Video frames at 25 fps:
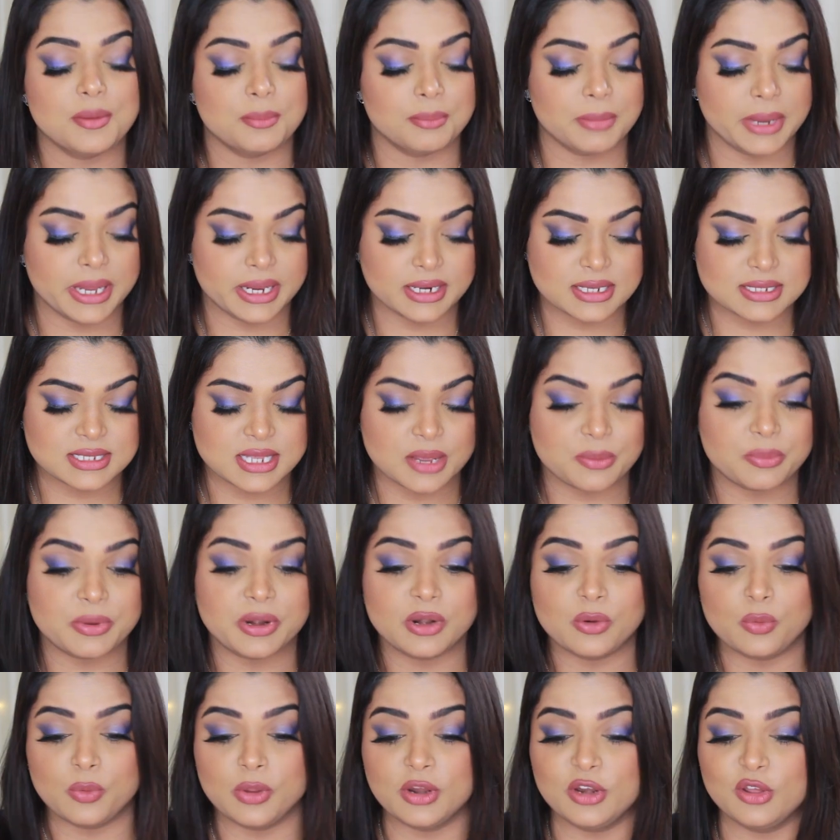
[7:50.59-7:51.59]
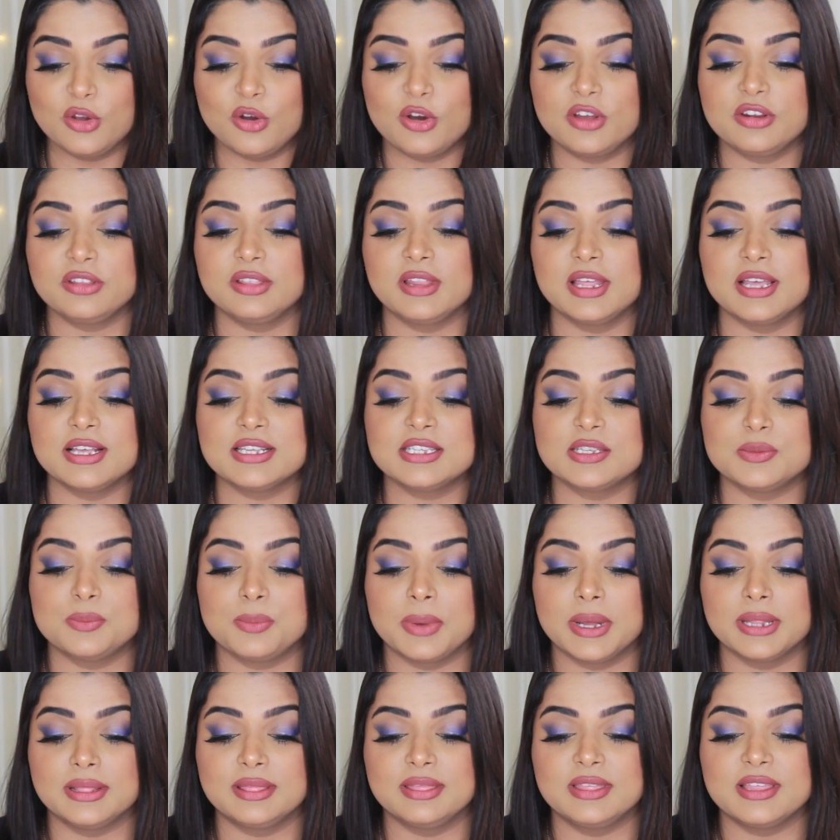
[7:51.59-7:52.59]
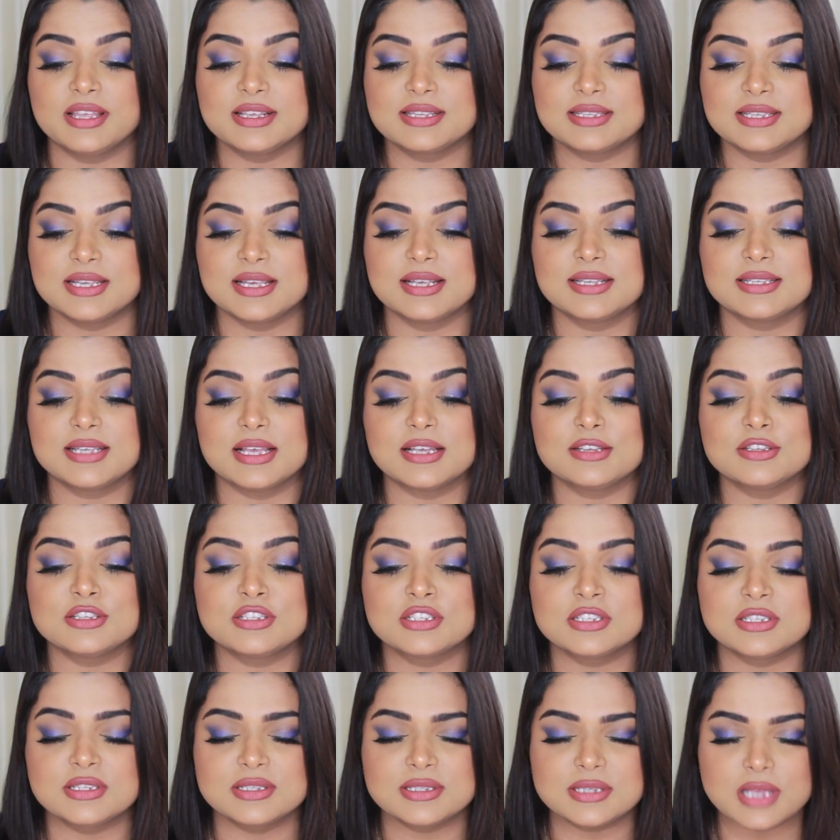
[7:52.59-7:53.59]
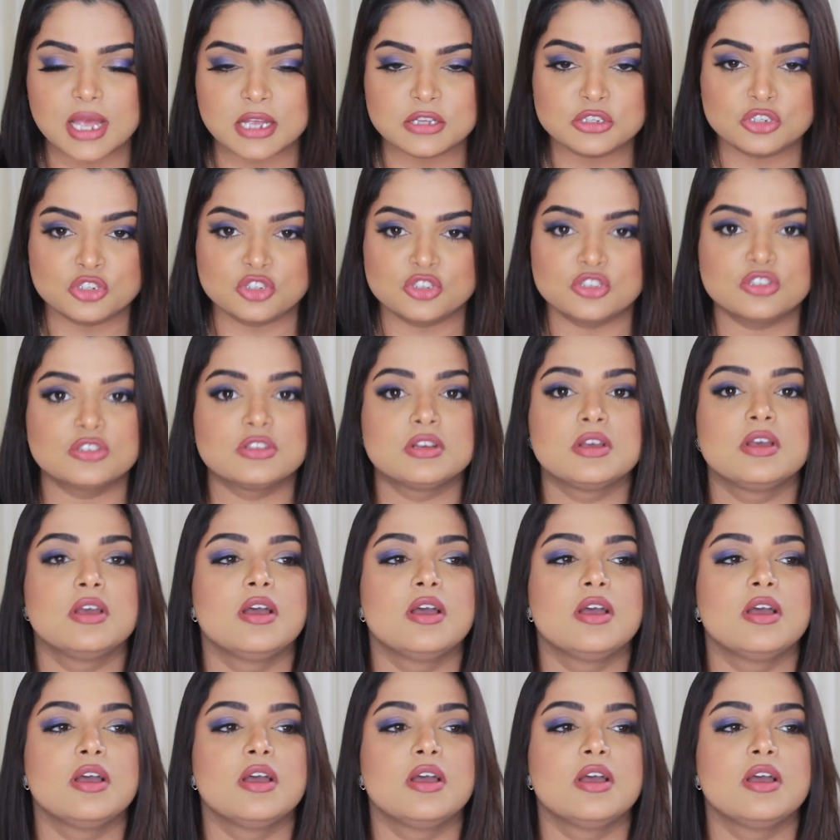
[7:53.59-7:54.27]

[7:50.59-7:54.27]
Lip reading: made a separate video on this, but this is such